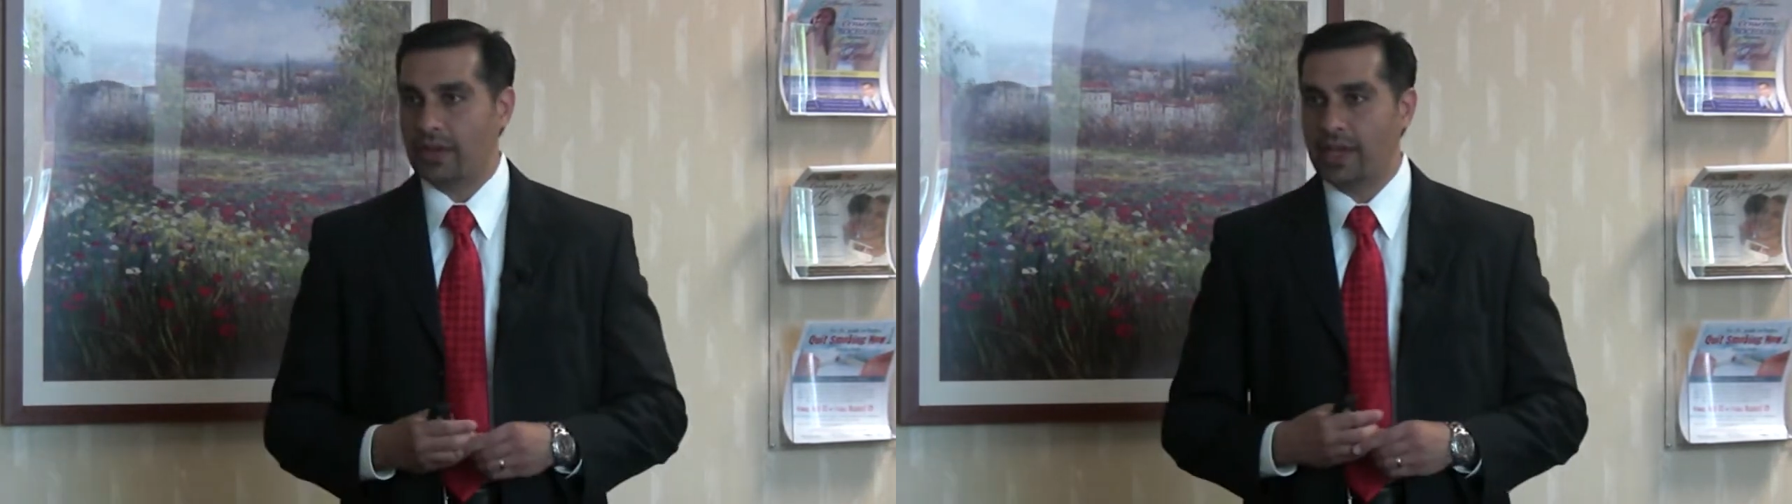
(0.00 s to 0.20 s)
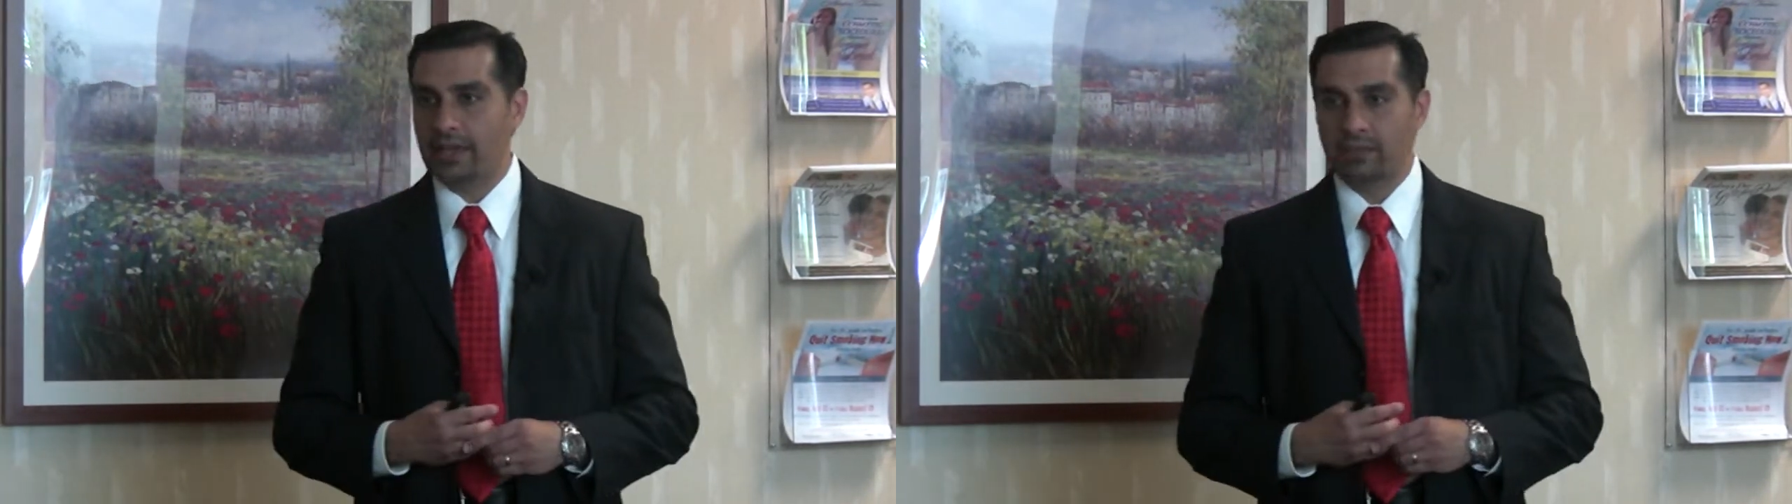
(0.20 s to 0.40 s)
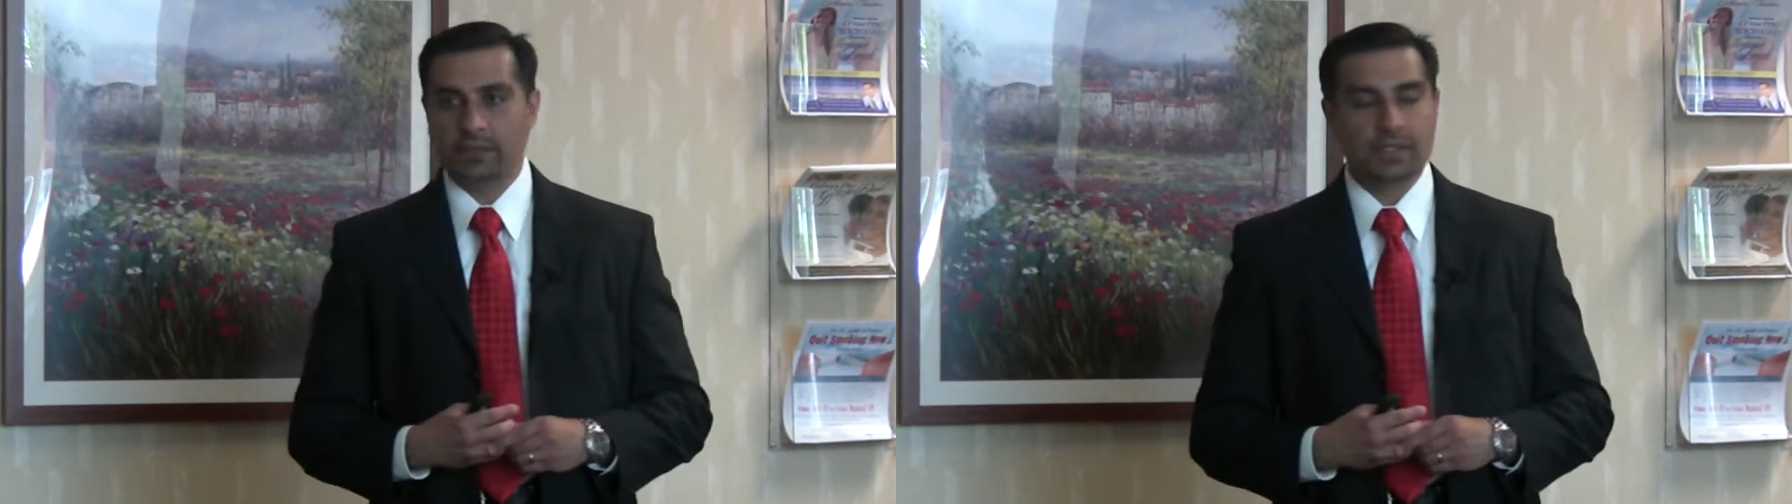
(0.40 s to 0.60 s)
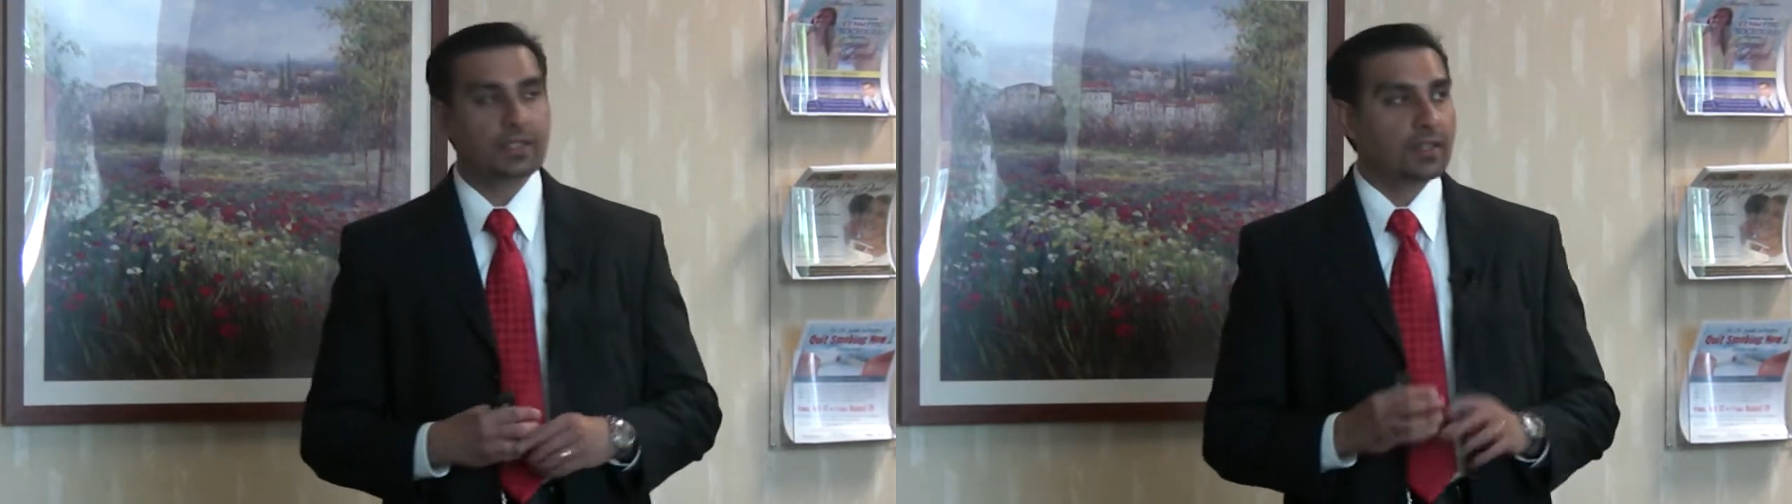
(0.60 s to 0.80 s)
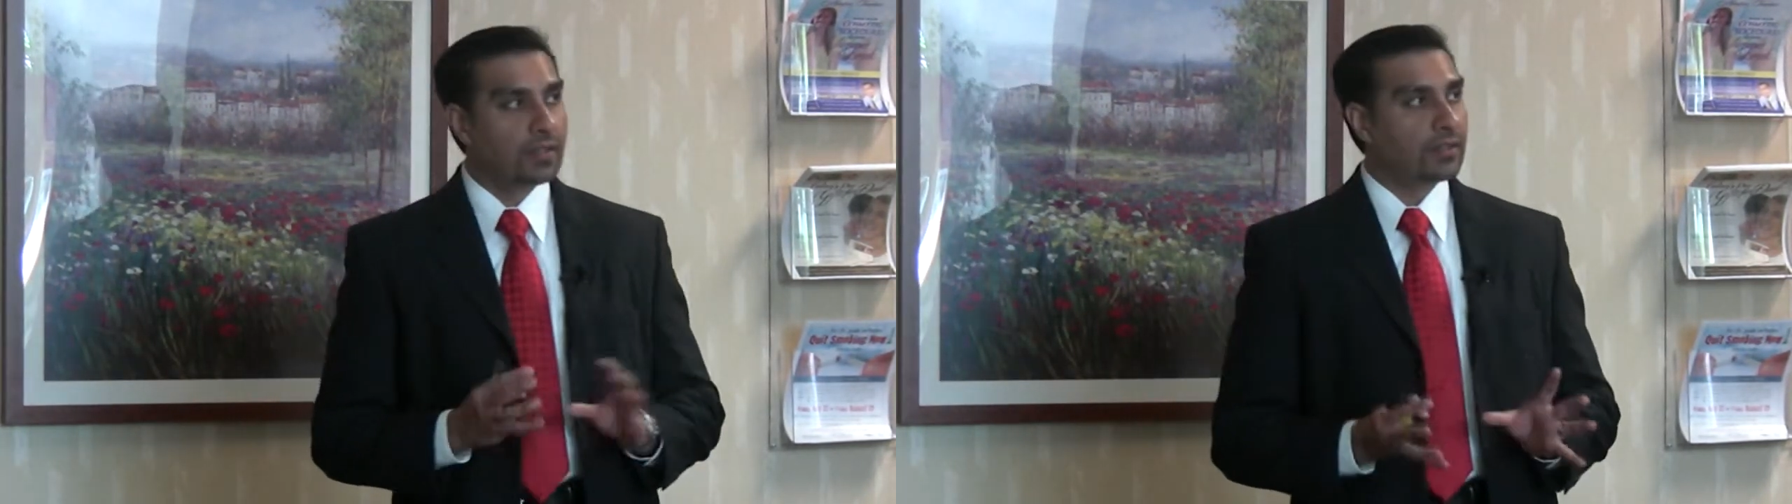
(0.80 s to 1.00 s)
items
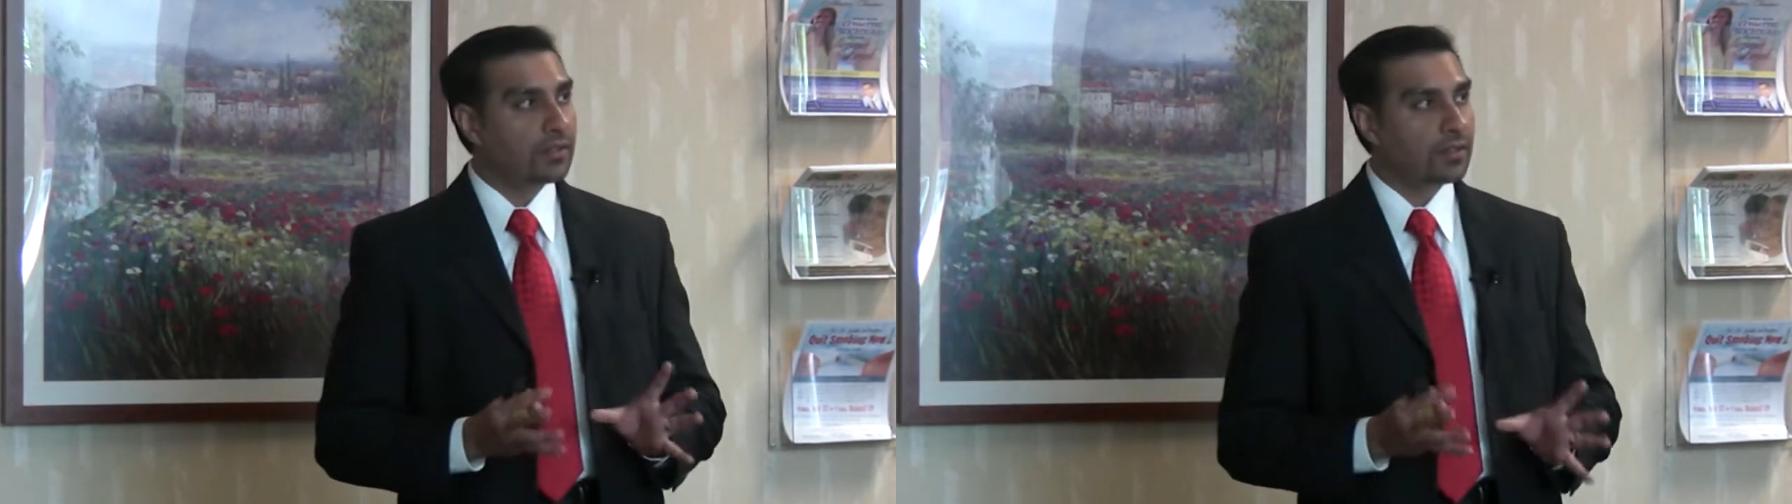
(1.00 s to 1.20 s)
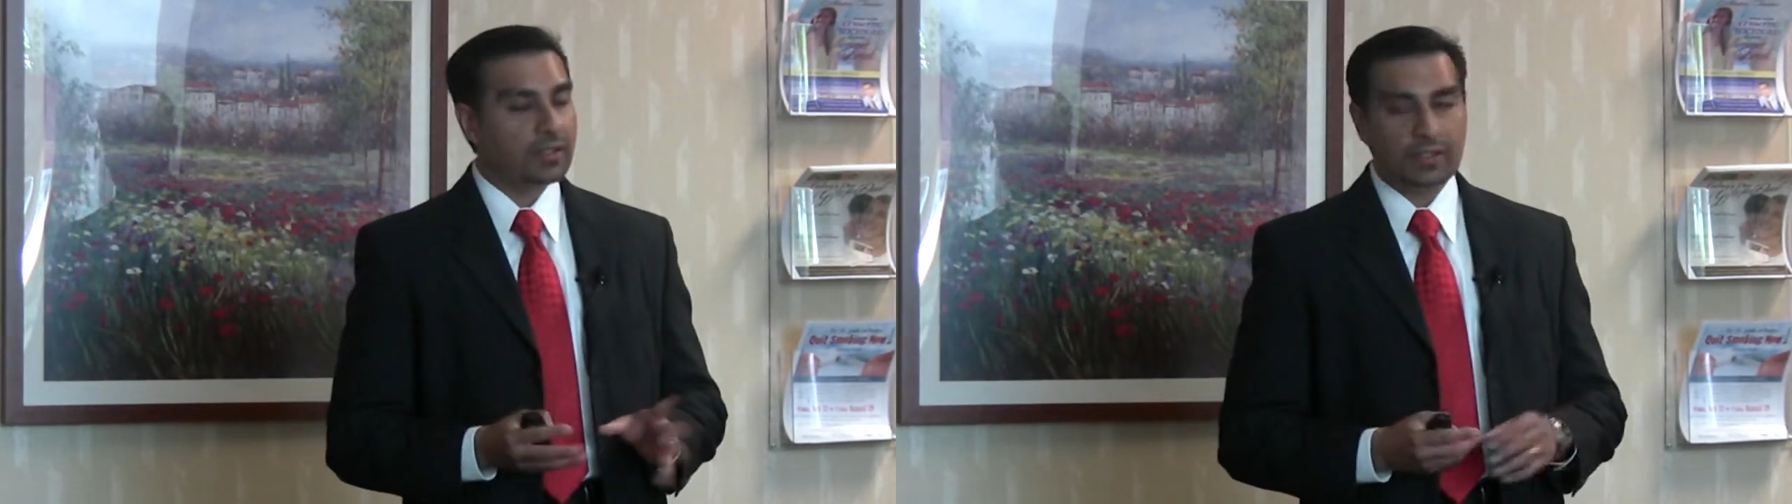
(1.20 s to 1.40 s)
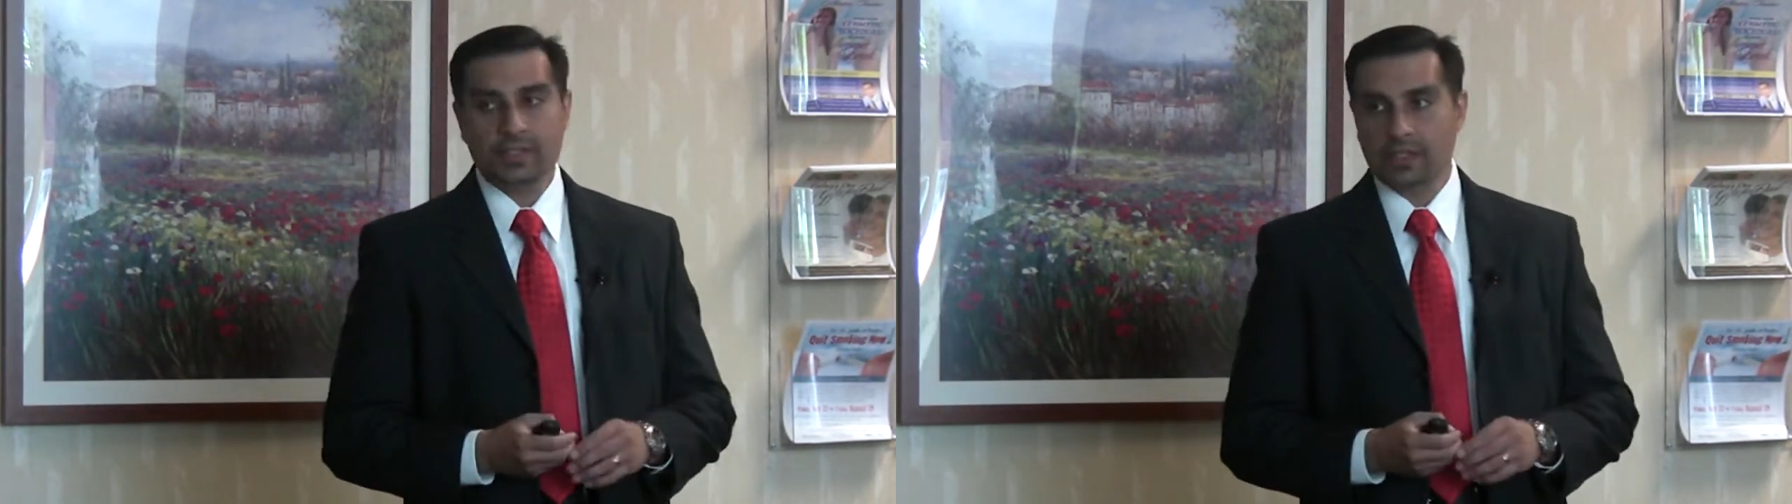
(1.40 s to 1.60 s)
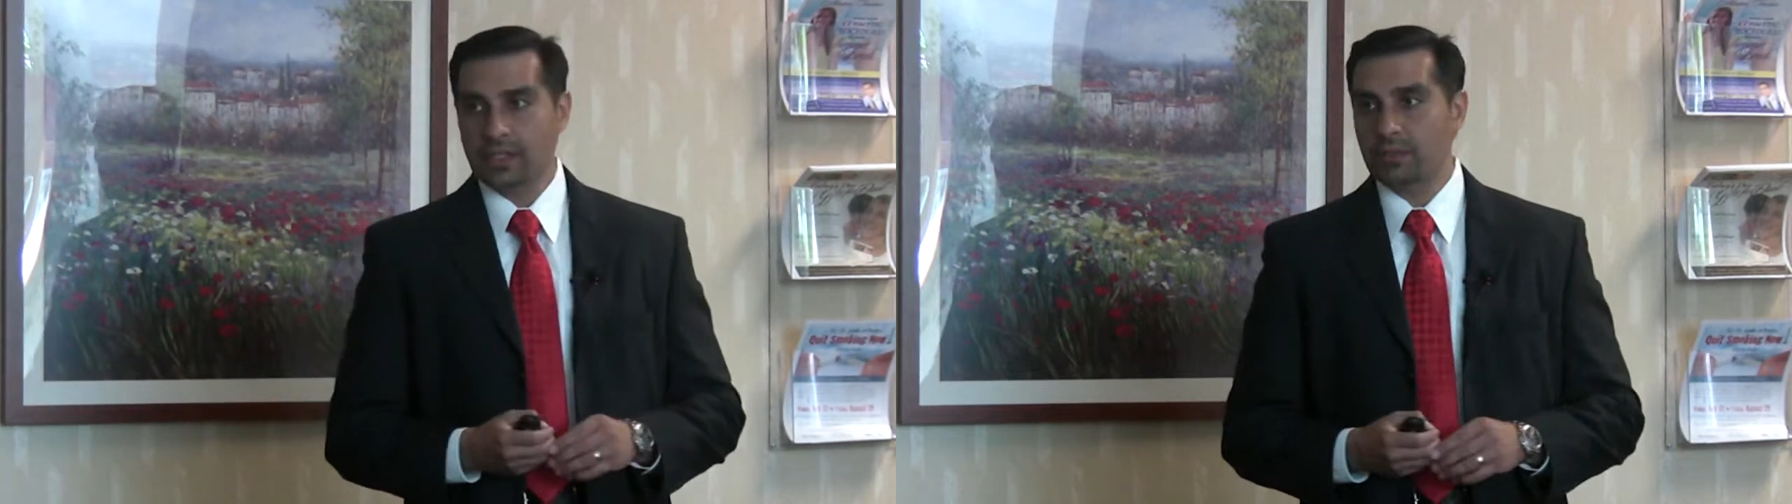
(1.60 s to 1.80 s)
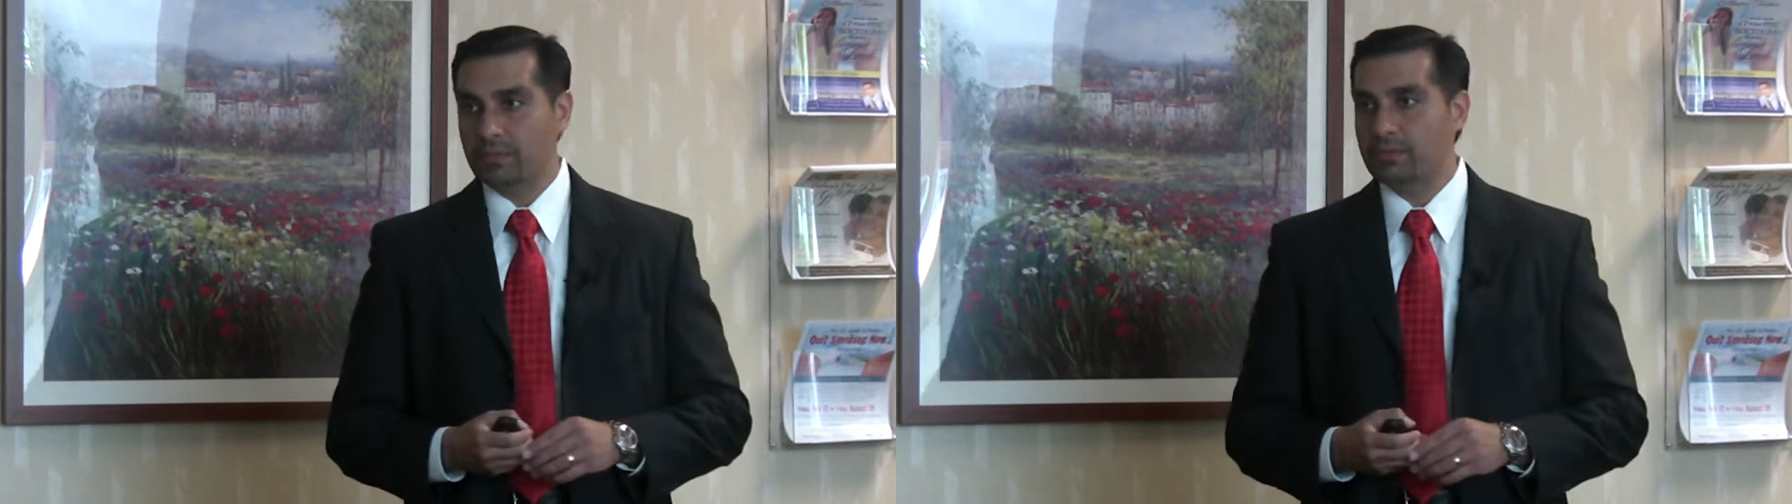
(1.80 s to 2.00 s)
you're going to
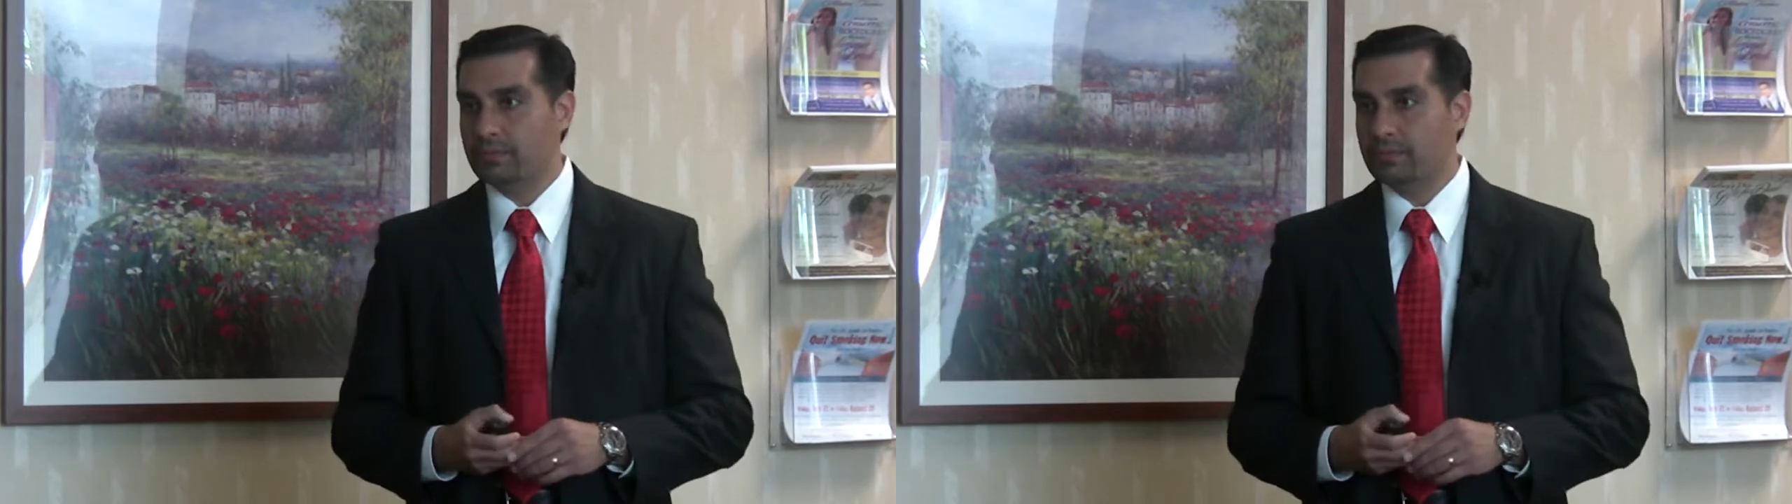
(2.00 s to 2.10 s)
see a